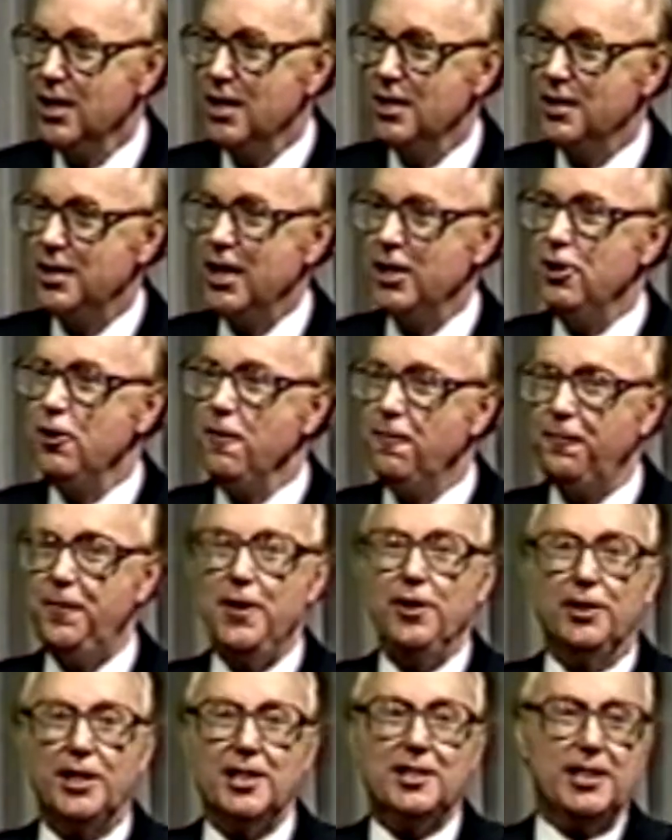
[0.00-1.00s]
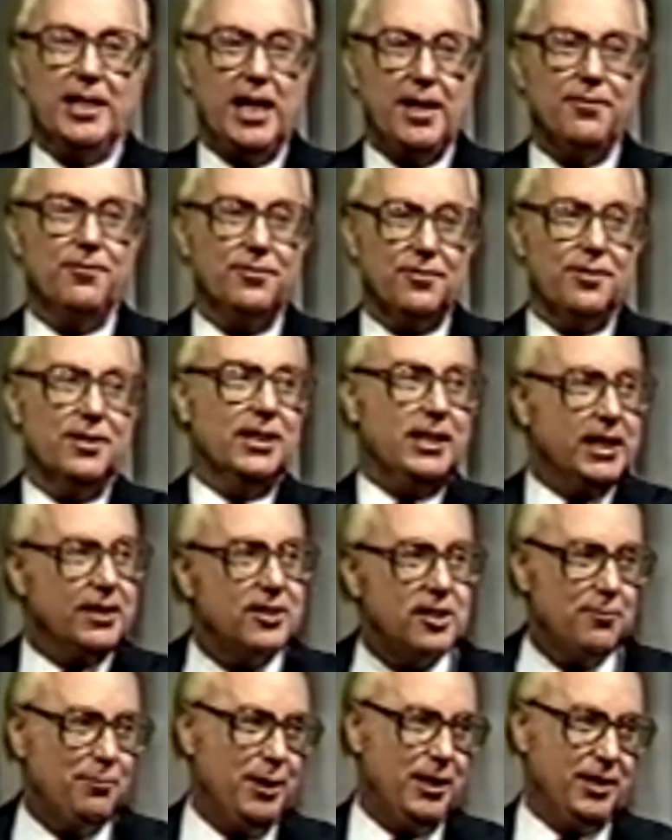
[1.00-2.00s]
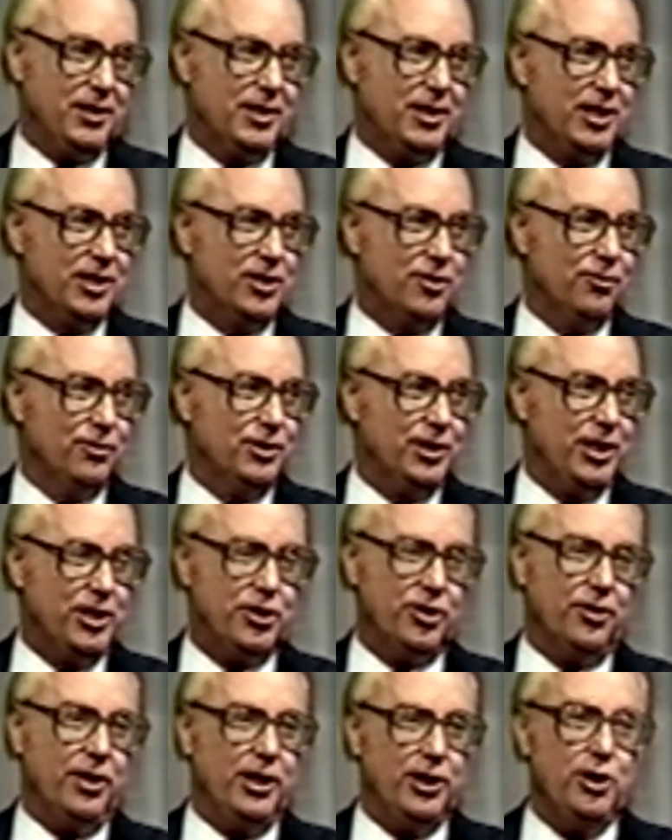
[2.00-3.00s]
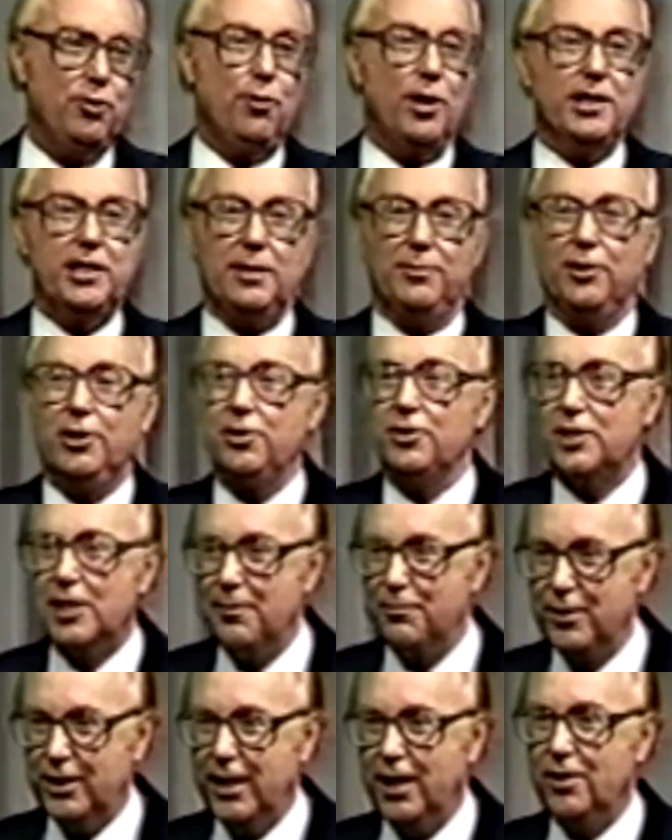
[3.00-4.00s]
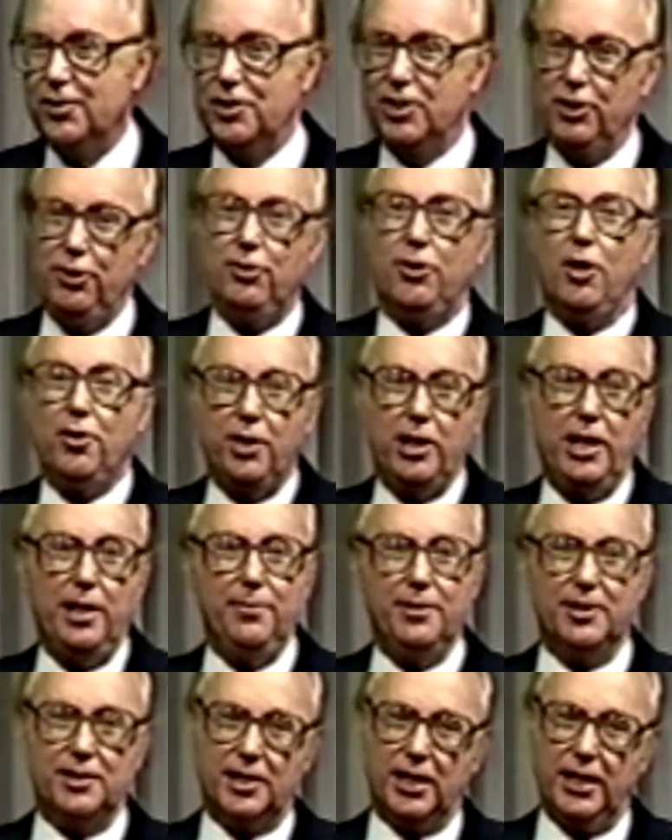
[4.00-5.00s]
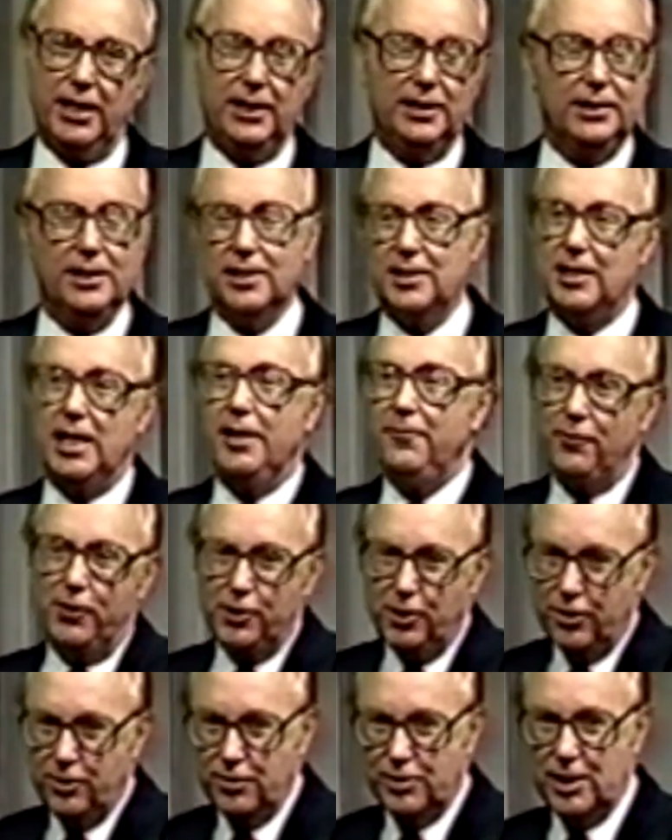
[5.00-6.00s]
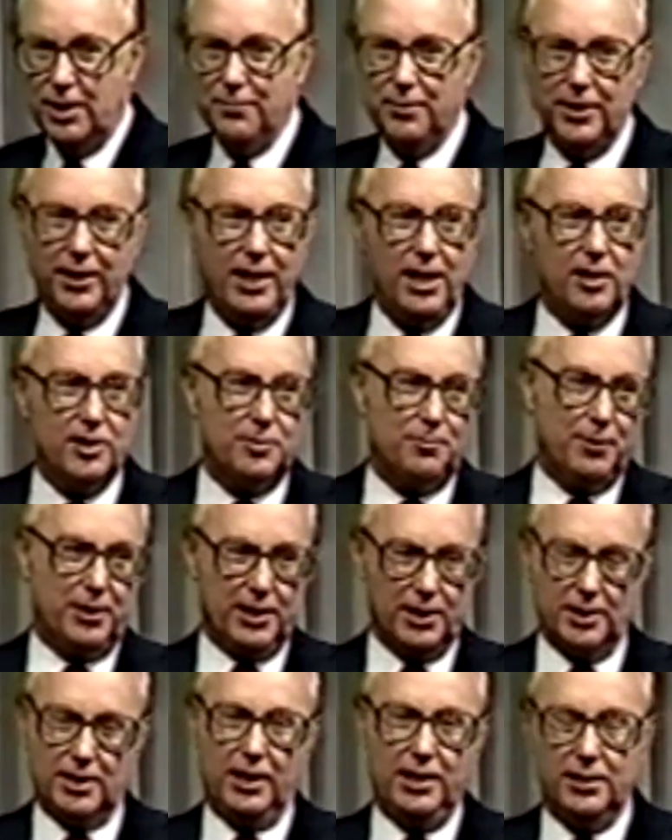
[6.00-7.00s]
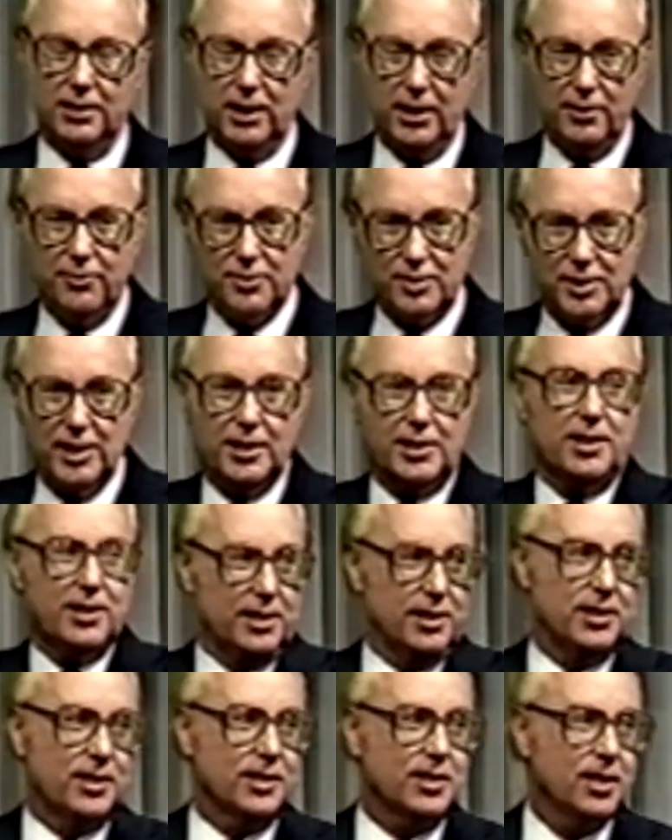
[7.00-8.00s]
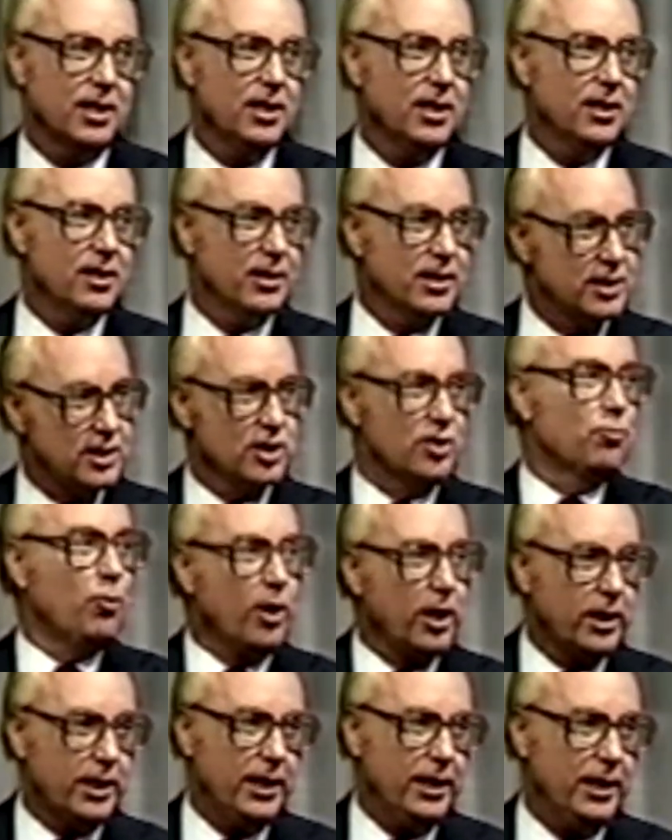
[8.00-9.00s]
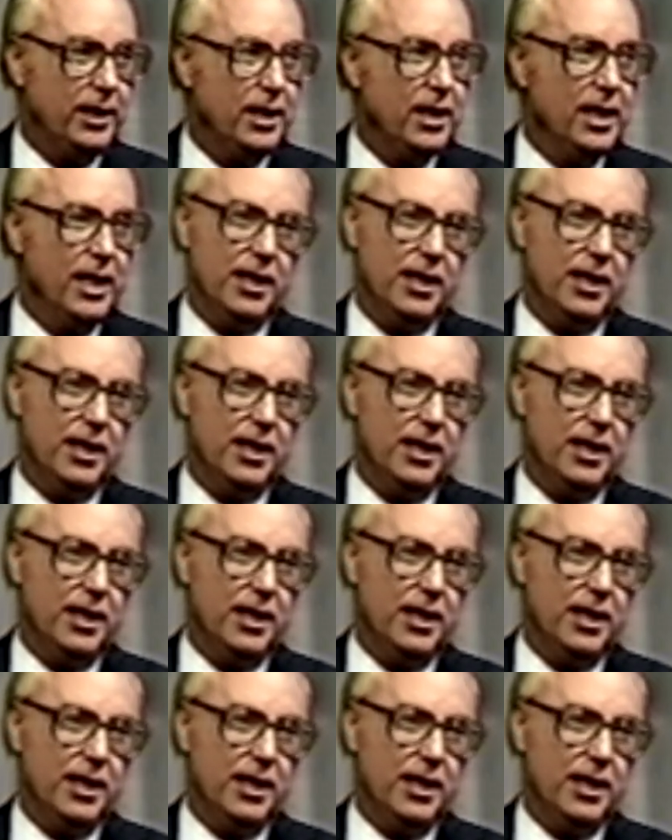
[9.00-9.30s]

that you feel doesn't have the gifts of being a Sunday school teacher and you want them to do something else and you go to them and say, it's time for you to do something else because I, I don't sense that this is, this is working.